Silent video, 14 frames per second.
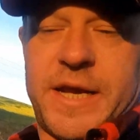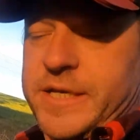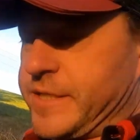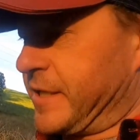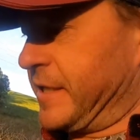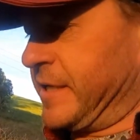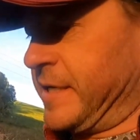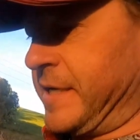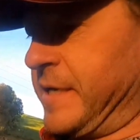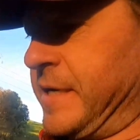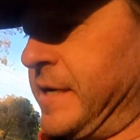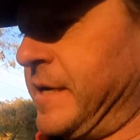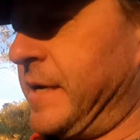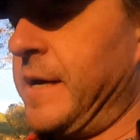necks
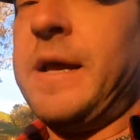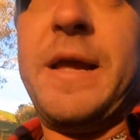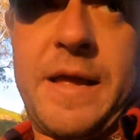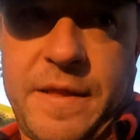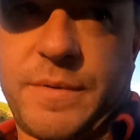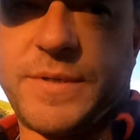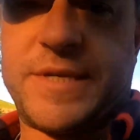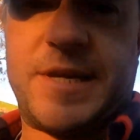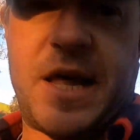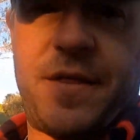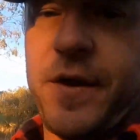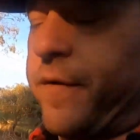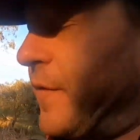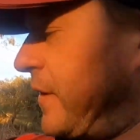and there was
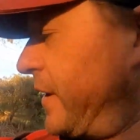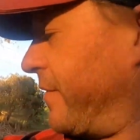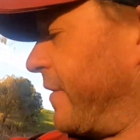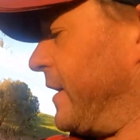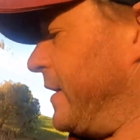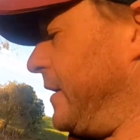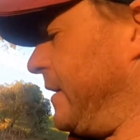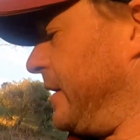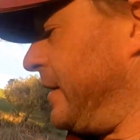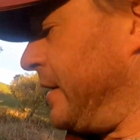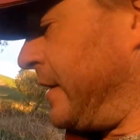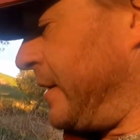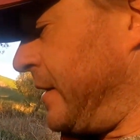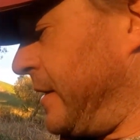nothing on the liver.
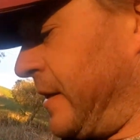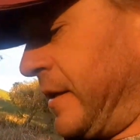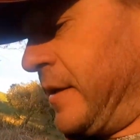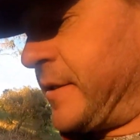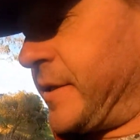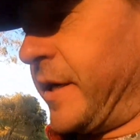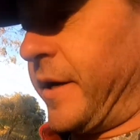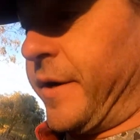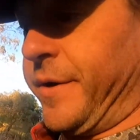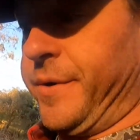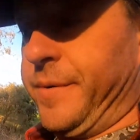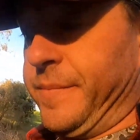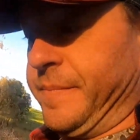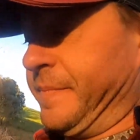
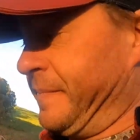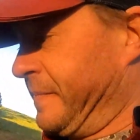So,